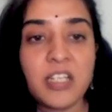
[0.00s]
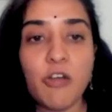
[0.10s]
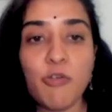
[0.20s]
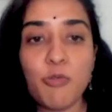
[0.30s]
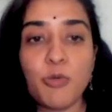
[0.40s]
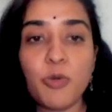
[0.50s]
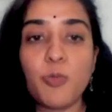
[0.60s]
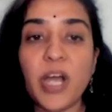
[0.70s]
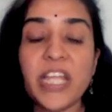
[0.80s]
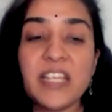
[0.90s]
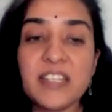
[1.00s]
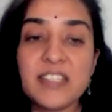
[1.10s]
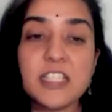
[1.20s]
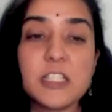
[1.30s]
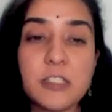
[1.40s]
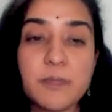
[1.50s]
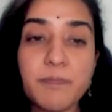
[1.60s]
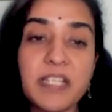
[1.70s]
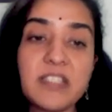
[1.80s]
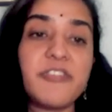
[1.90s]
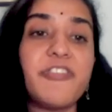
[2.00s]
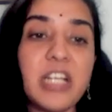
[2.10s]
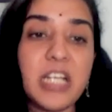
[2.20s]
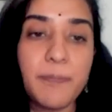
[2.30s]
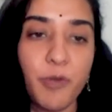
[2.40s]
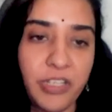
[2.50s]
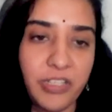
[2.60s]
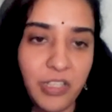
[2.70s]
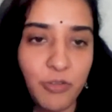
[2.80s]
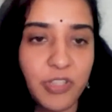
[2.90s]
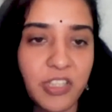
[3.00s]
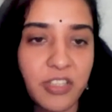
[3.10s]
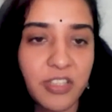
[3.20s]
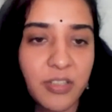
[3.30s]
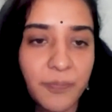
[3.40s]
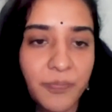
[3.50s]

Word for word: Now, why is it specifically pointed out here?